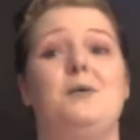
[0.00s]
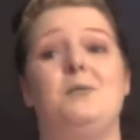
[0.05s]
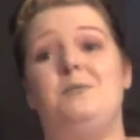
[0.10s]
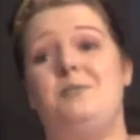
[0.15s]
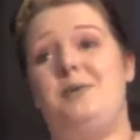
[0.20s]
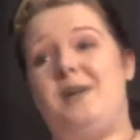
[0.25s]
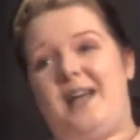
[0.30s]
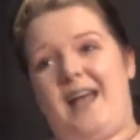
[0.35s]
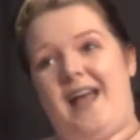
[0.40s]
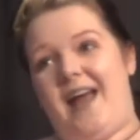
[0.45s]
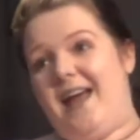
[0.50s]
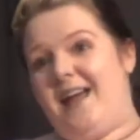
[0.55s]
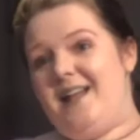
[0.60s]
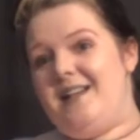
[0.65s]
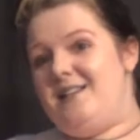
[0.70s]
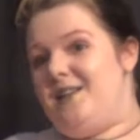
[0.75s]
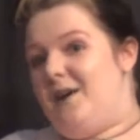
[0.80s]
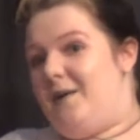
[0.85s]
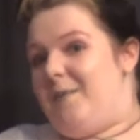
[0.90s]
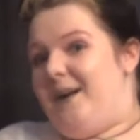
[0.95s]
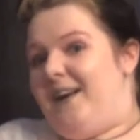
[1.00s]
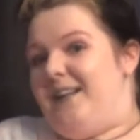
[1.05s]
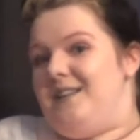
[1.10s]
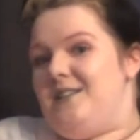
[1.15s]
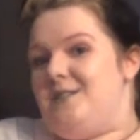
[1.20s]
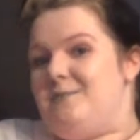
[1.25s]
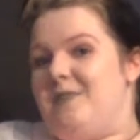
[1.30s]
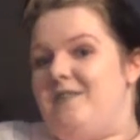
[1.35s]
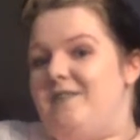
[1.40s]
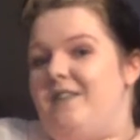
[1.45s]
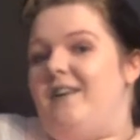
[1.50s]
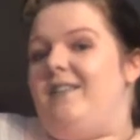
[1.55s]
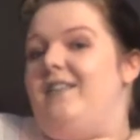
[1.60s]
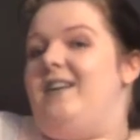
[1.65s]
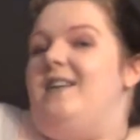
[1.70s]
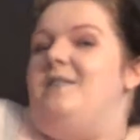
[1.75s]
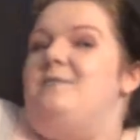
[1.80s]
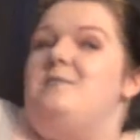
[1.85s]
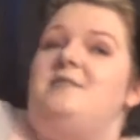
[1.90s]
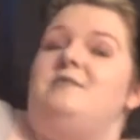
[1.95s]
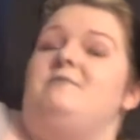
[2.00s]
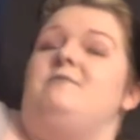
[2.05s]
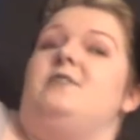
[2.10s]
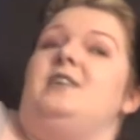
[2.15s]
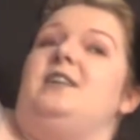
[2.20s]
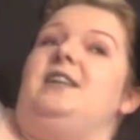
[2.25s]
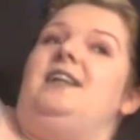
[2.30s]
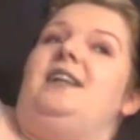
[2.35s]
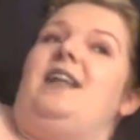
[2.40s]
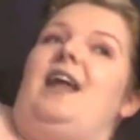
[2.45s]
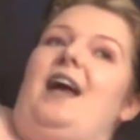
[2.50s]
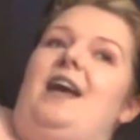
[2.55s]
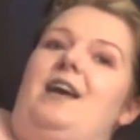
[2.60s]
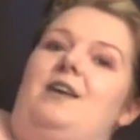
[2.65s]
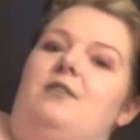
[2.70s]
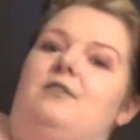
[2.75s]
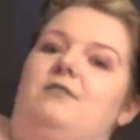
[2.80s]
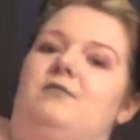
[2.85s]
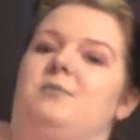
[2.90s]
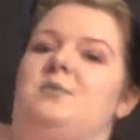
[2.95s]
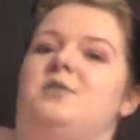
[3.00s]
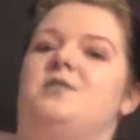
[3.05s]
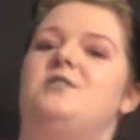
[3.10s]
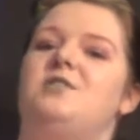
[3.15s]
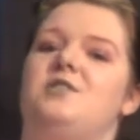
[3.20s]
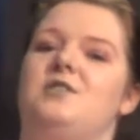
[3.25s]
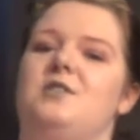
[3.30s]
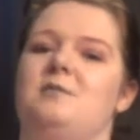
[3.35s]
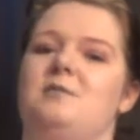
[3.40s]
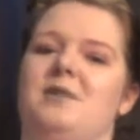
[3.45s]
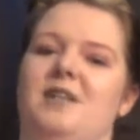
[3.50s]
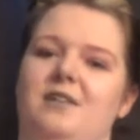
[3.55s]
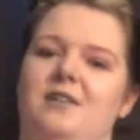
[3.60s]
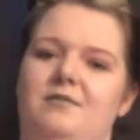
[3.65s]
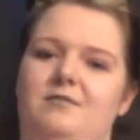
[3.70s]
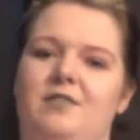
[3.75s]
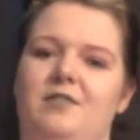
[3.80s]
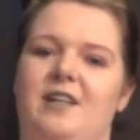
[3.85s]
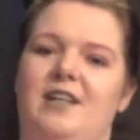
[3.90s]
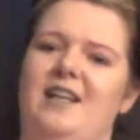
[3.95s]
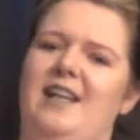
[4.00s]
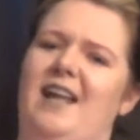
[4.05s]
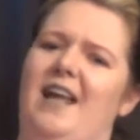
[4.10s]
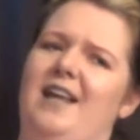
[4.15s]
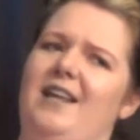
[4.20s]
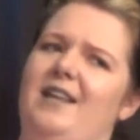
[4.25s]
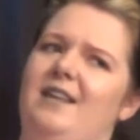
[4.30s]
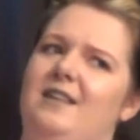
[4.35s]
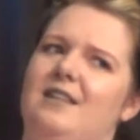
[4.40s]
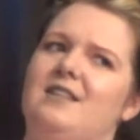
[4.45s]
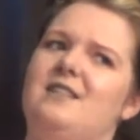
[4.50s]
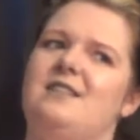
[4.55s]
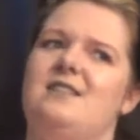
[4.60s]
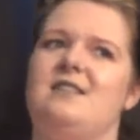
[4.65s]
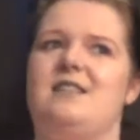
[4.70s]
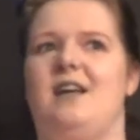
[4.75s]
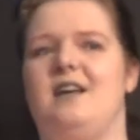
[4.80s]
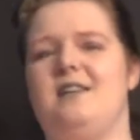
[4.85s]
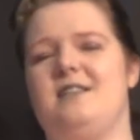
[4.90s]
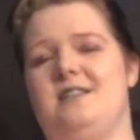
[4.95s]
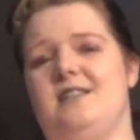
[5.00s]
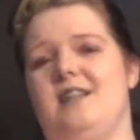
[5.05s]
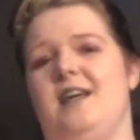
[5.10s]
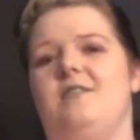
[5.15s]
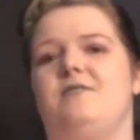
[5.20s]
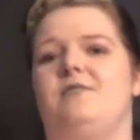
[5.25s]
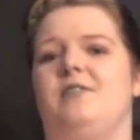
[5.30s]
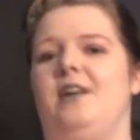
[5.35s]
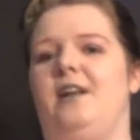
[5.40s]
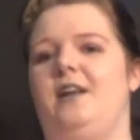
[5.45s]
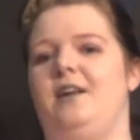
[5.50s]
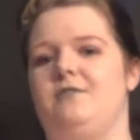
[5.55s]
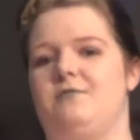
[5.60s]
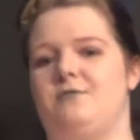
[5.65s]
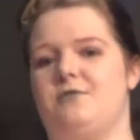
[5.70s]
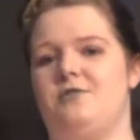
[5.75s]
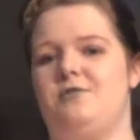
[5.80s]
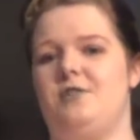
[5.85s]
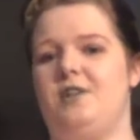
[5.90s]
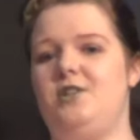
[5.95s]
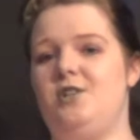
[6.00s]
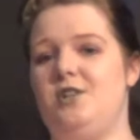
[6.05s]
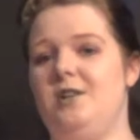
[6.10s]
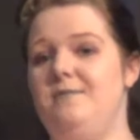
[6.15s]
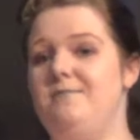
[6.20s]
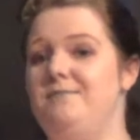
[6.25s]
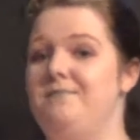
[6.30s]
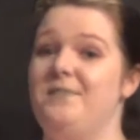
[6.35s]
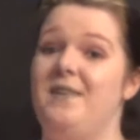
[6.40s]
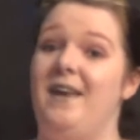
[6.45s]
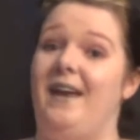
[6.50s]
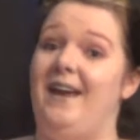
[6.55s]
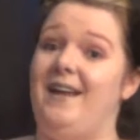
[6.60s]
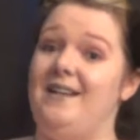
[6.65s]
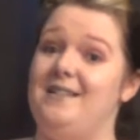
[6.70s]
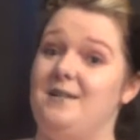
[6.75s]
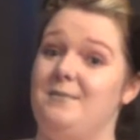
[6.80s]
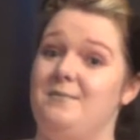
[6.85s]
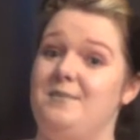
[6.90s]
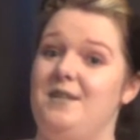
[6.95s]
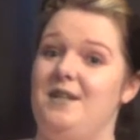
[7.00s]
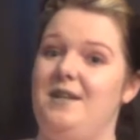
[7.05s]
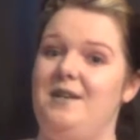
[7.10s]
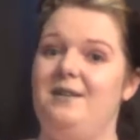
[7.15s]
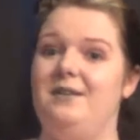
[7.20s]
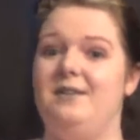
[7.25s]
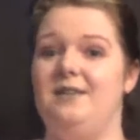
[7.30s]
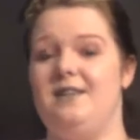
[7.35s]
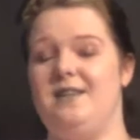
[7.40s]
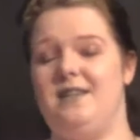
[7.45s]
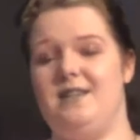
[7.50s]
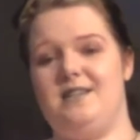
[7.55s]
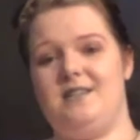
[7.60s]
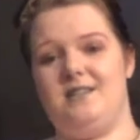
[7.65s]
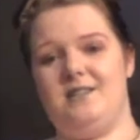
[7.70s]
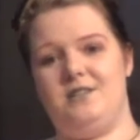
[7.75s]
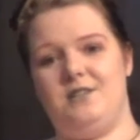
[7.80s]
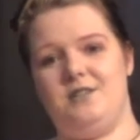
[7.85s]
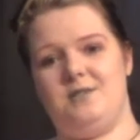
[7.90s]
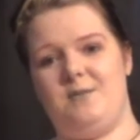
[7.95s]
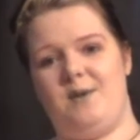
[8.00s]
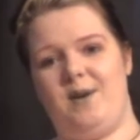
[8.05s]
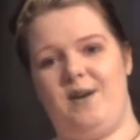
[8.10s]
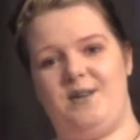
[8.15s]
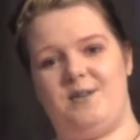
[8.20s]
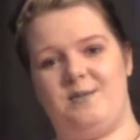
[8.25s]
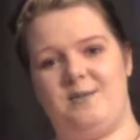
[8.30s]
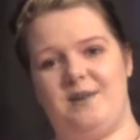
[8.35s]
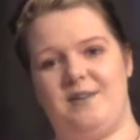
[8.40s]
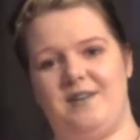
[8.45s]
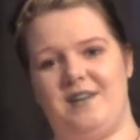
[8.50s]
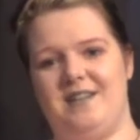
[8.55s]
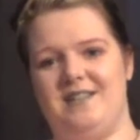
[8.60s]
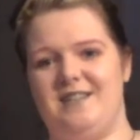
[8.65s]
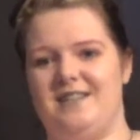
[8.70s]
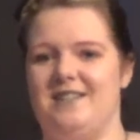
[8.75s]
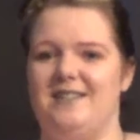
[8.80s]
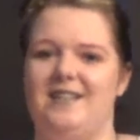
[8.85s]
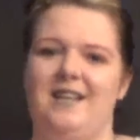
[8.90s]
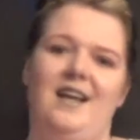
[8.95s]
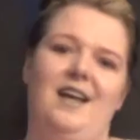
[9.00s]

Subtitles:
But again, your mileage may vary. You may really like overbusts, you may really like a slight feeling of restriction. It's up to you. This is just my experience.